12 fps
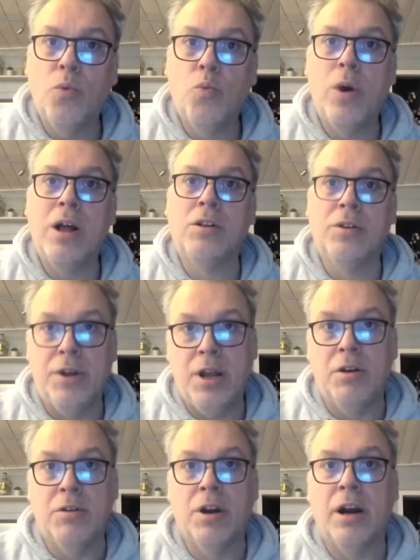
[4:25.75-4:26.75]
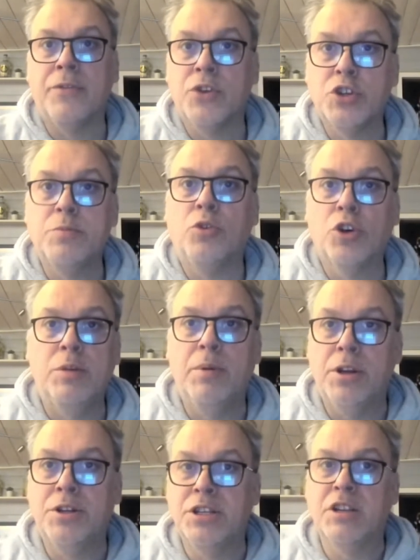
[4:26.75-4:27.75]
well known around the small
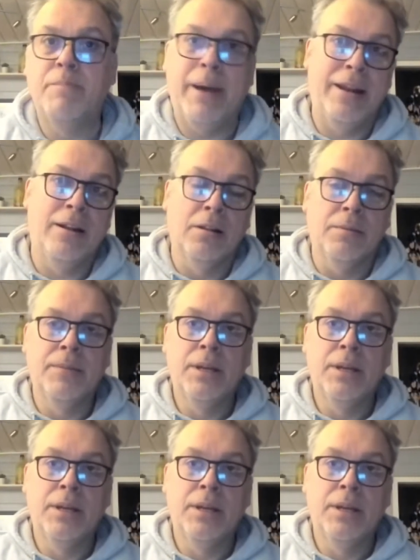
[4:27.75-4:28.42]
communities of Pendle,